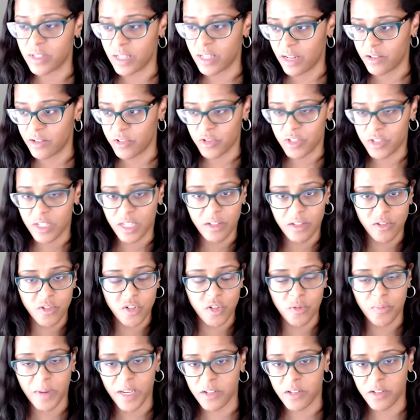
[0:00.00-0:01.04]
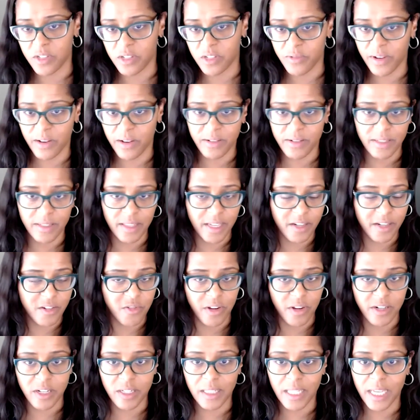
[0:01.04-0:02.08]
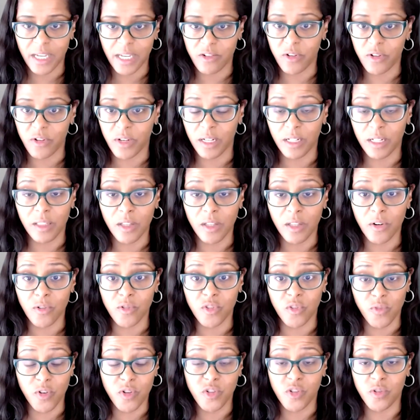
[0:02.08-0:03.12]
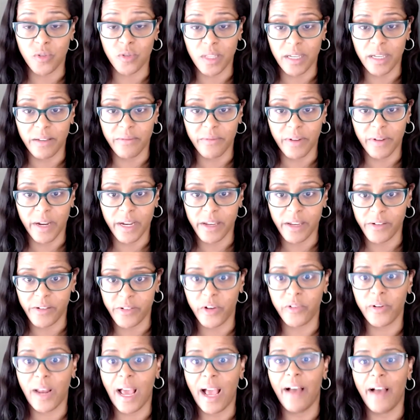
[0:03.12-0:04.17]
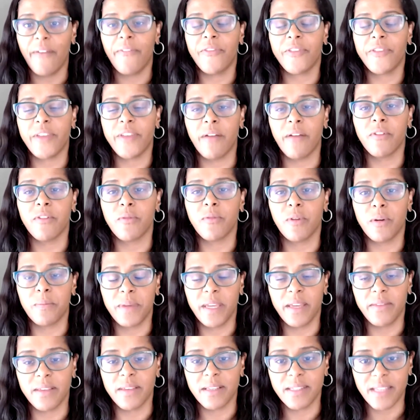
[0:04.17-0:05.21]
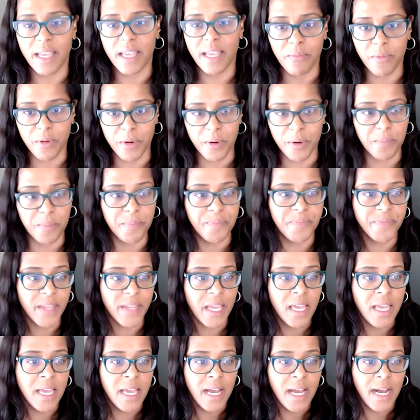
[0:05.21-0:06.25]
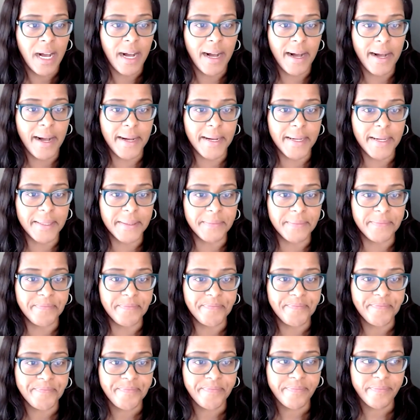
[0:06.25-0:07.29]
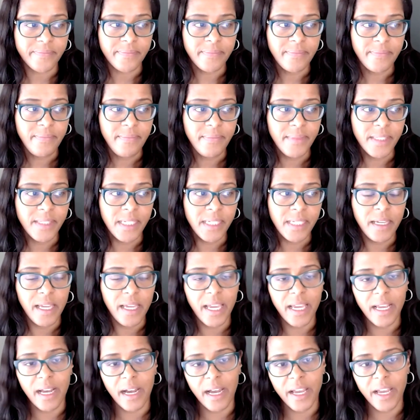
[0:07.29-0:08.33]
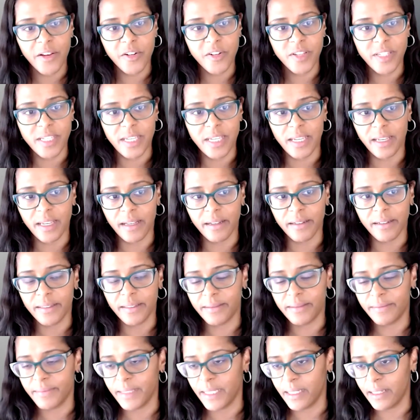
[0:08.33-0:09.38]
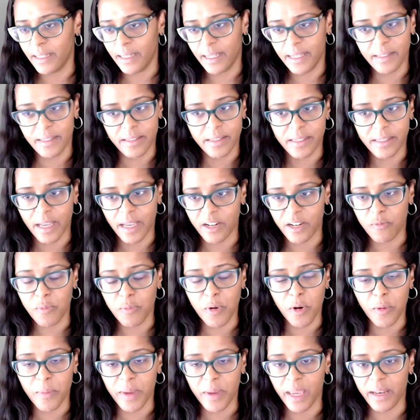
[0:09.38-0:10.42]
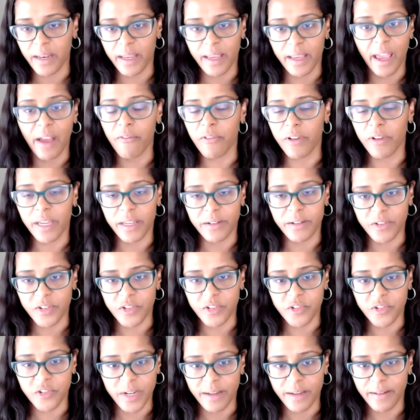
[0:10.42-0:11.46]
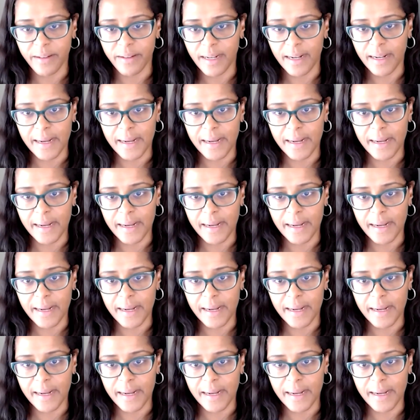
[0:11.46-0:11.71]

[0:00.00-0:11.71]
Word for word: You send your signature pages around electronically and you can close virtually, right? You don't have to everyone be in the same room. Um, AI, you're seeing is kind of permeating every industry.